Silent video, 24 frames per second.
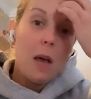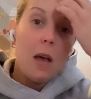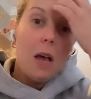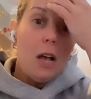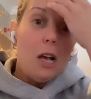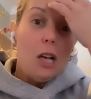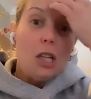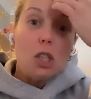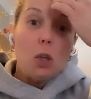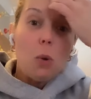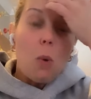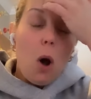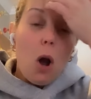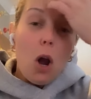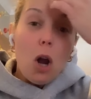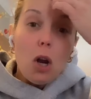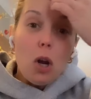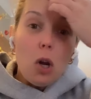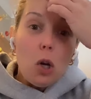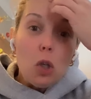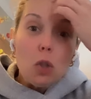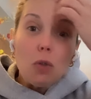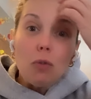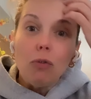So our
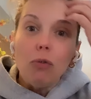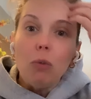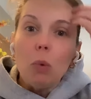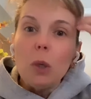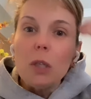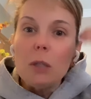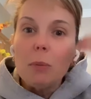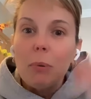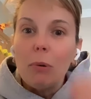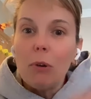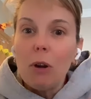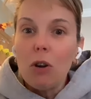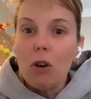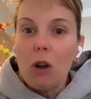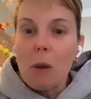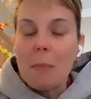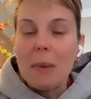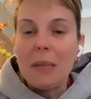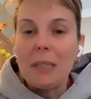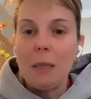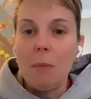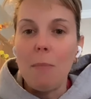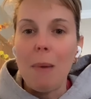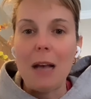host rewards program
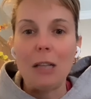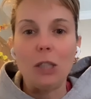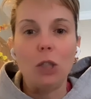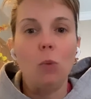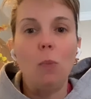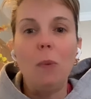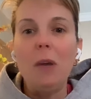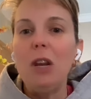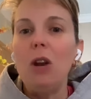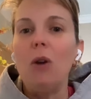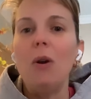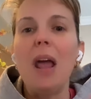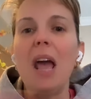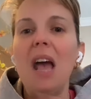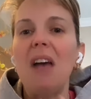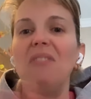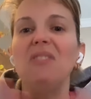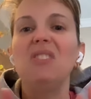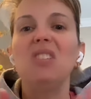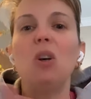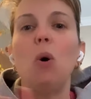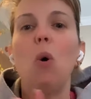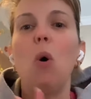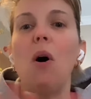is the best. So we don't have
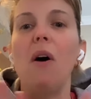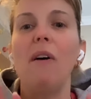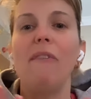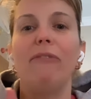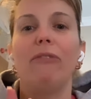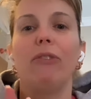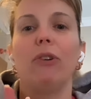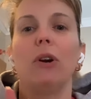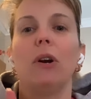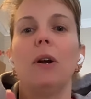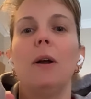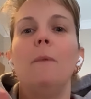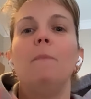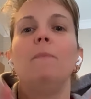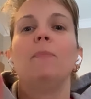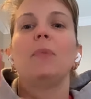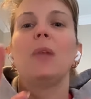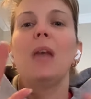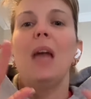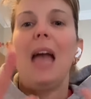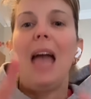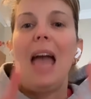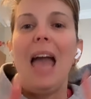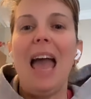to offer
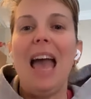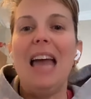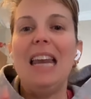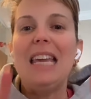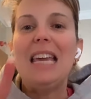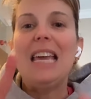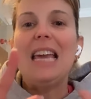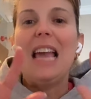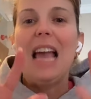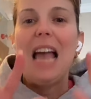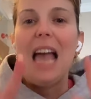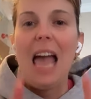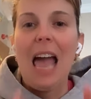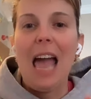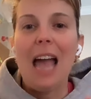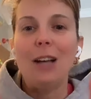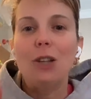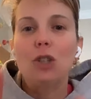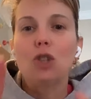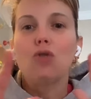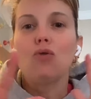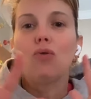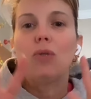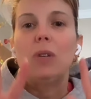any extra